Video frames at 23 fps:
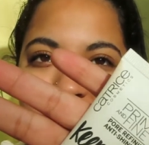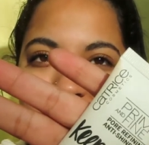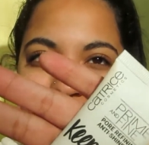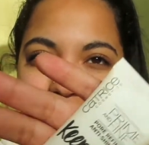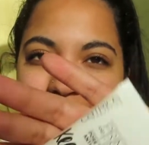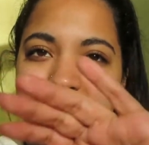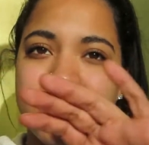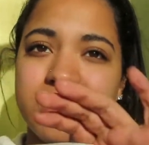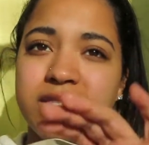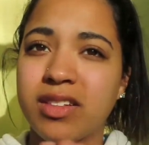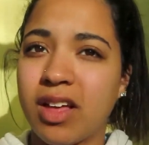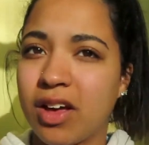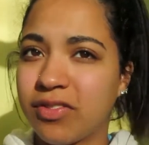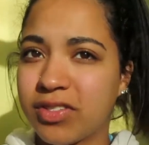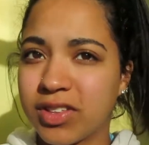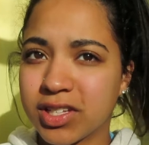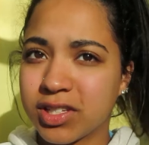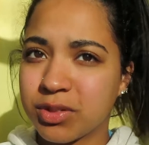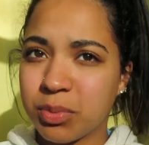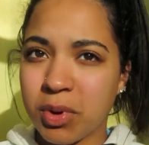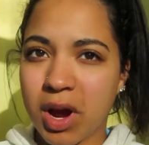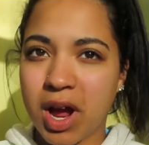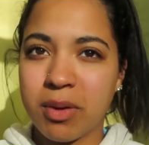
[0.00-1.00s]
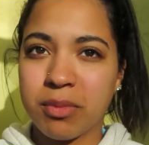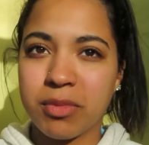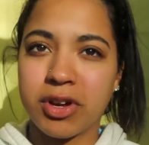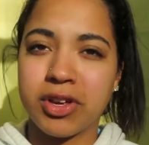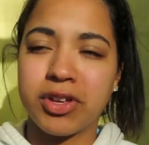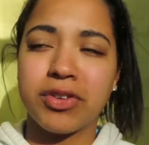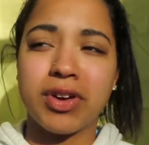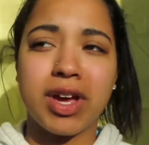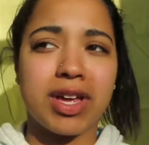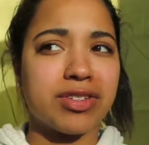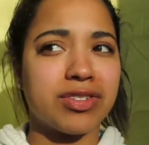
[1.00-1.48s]
I love this primer.
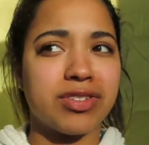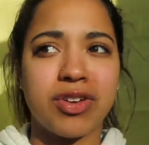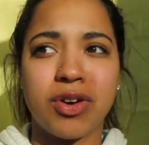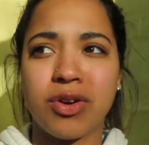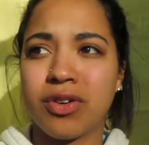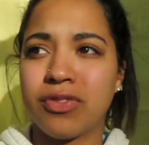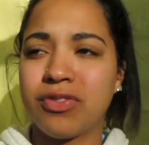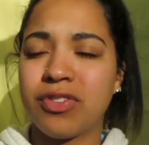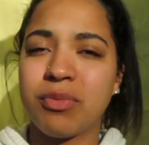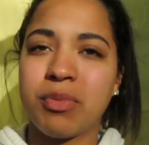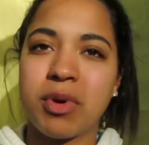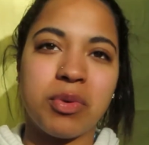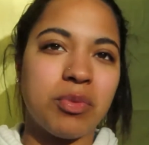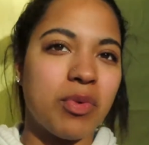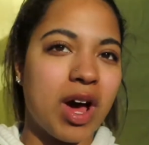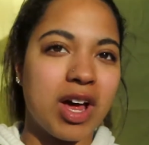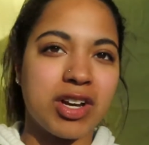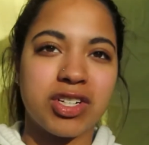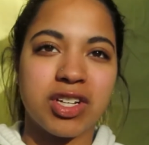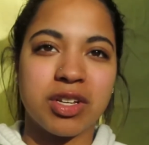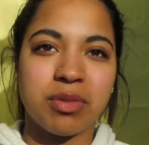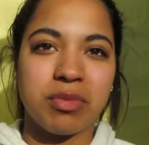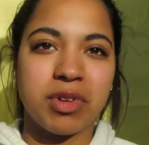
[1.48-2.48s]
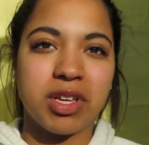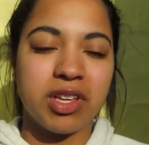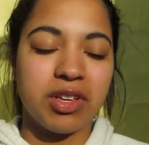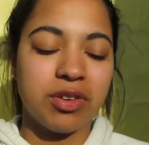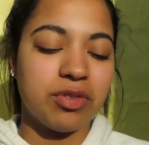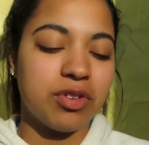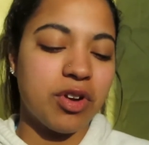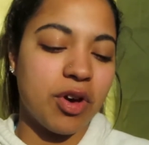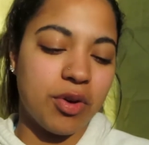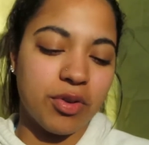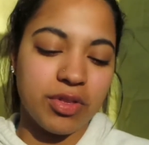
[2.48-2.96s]
You guys know, if you've been watching me,
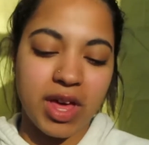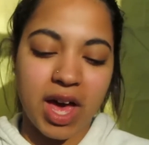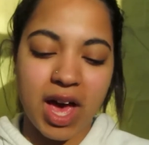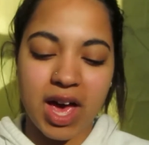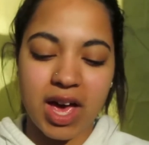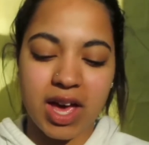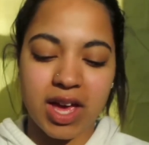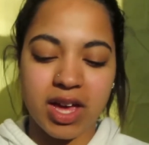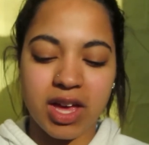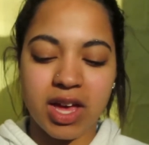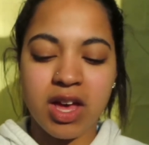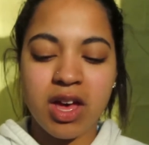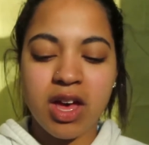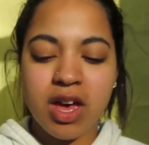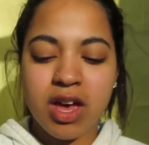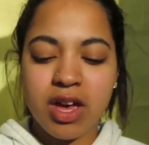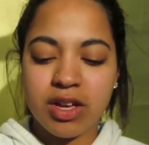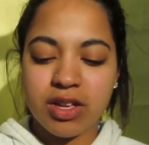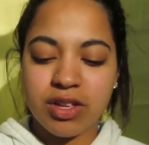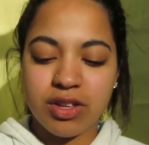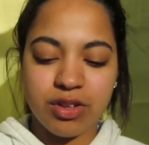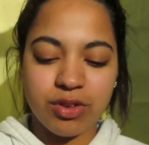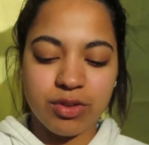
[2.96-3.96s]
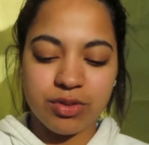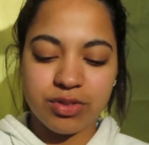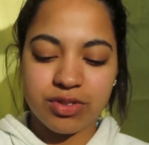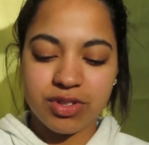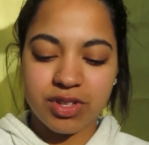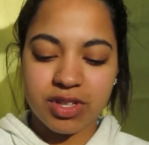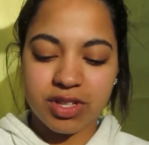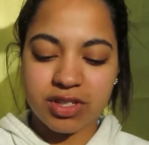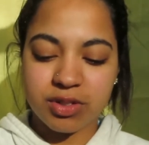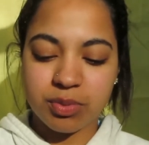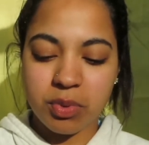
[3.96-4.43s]
you know that I
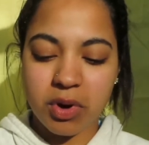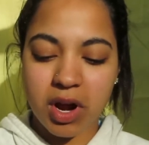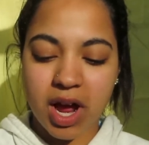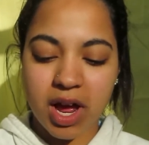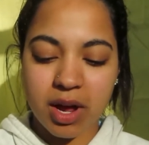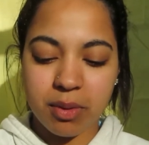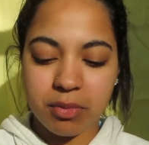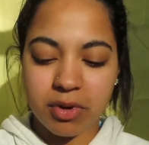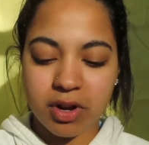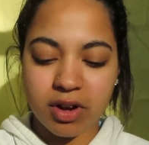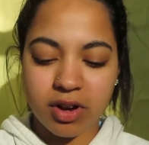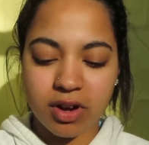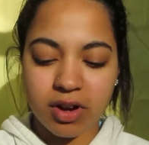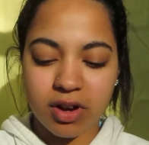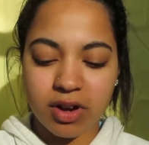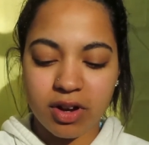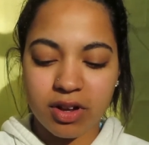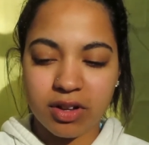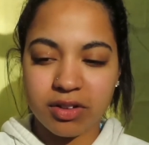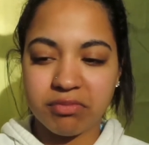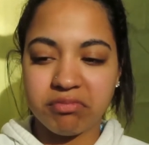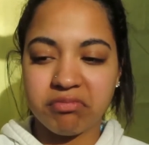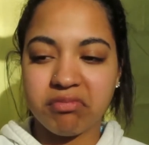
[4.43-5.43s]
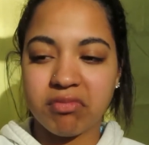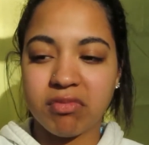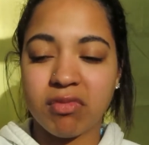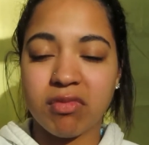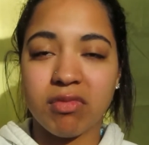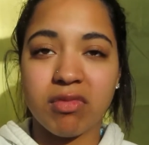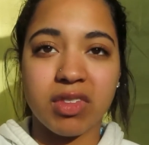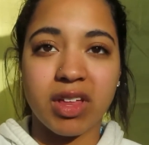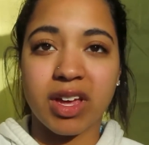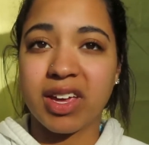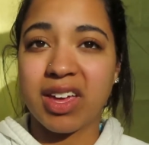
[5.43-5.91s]
use this primer
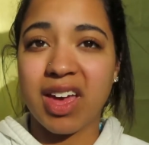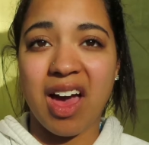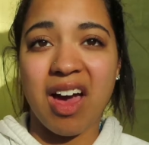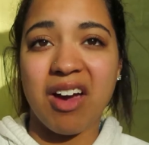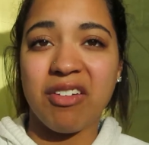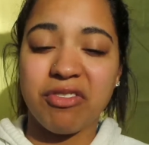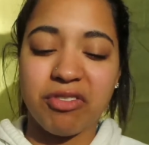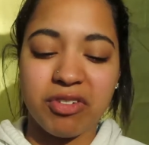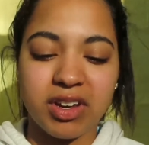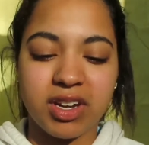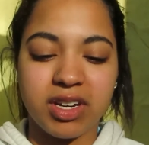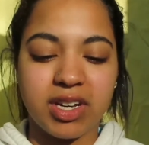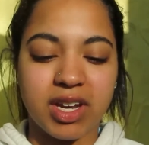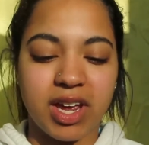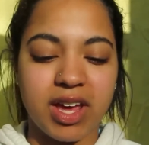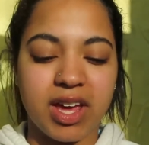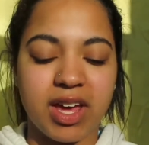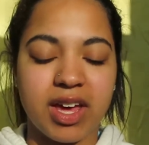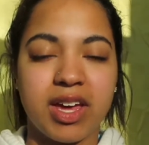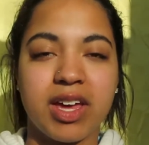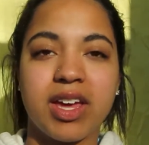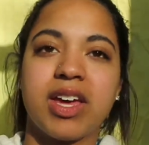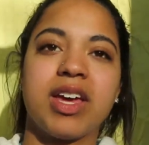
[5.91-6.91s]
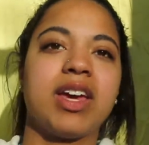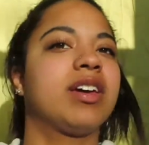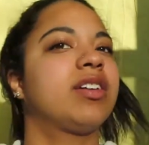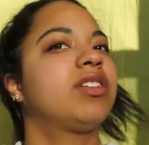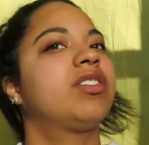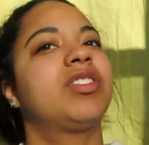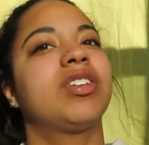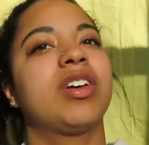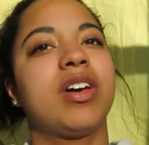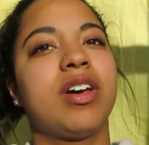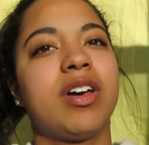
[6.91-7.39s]
like every day.
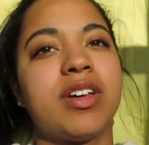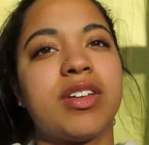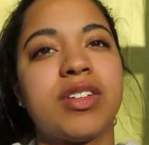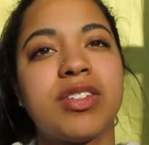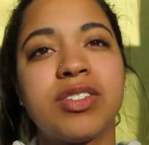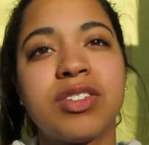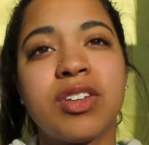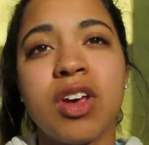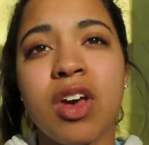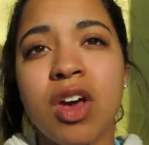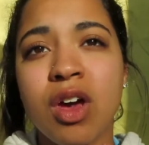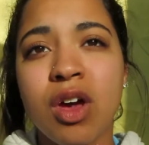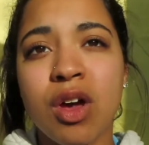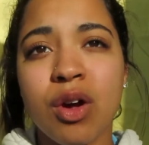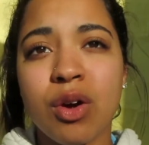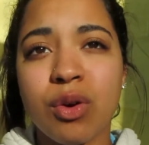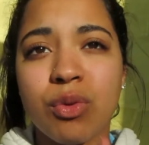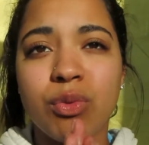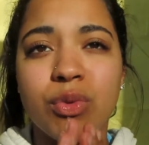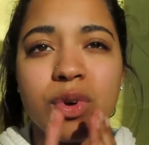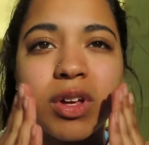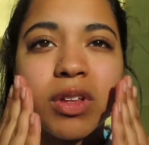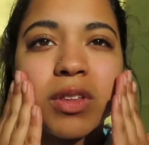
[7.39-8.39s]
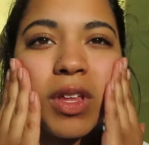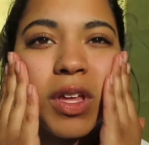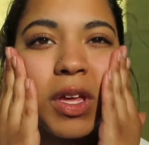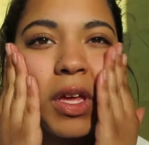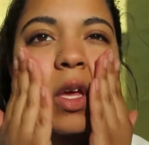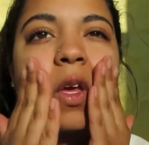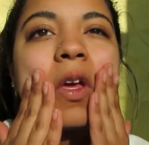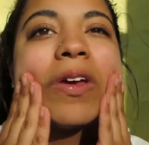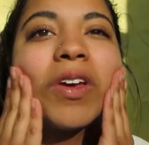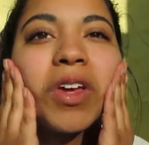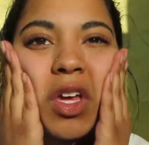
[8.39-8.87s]
It just
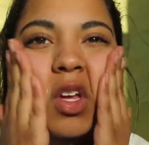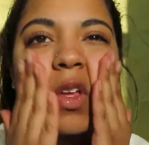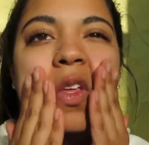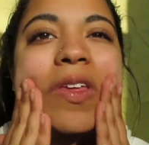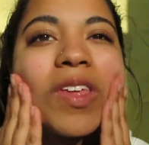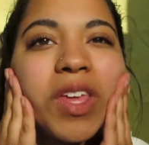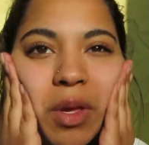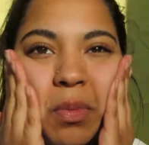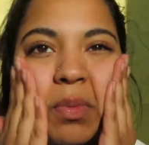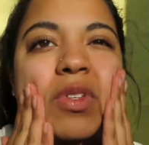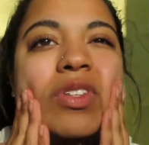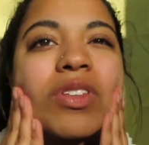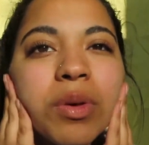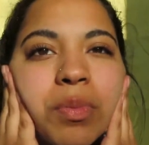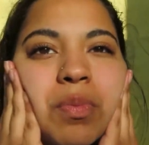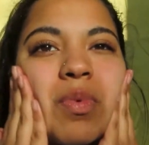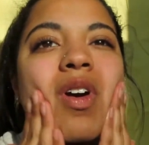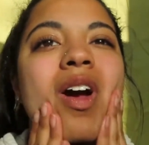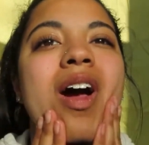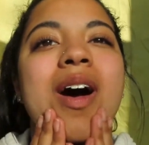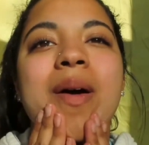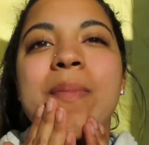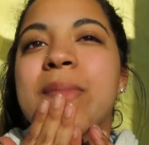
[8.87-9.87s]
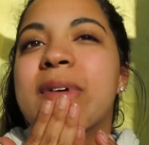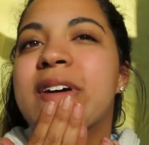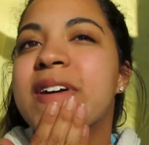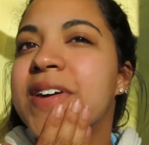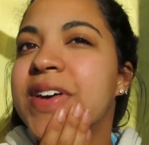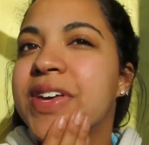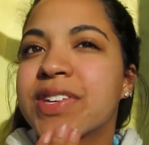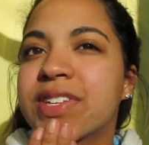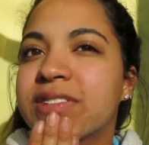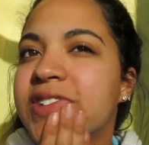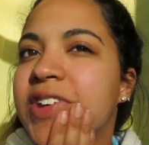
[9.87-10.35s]
really keeps the
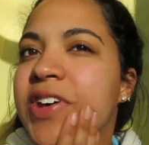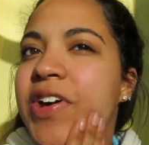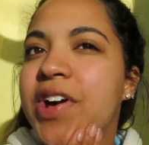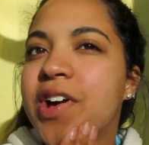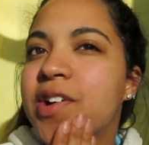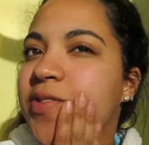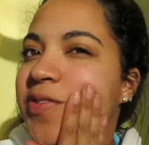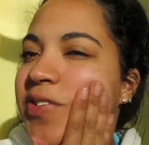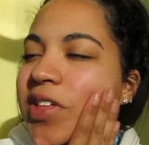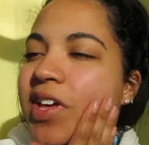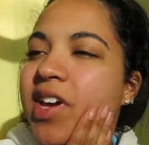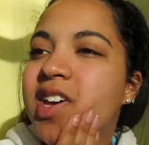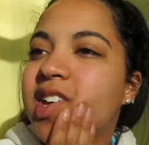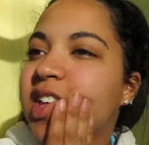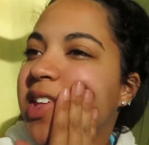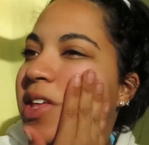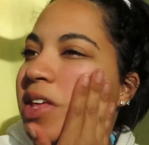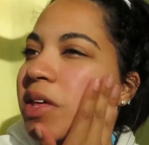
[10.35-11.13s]
promise of like